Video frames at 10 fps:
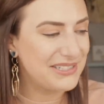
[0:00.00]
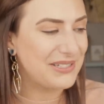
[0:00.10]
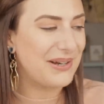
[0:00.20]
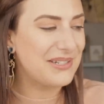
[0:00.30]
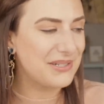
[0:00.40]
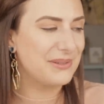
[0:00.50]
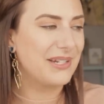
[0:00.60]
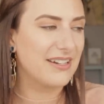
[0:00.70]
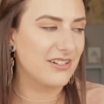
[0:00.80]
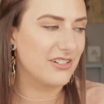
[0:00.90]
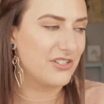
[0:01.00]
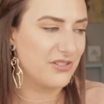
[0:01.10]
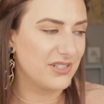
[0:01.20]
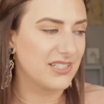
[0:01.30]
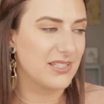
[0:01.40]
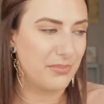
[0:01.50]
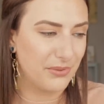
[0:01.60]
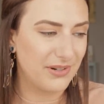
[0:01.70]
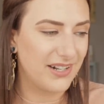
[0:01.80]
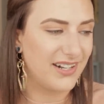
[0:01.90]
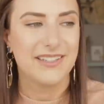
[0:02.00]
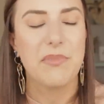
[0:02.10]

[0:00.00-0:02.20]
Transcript: So I do encourage you to support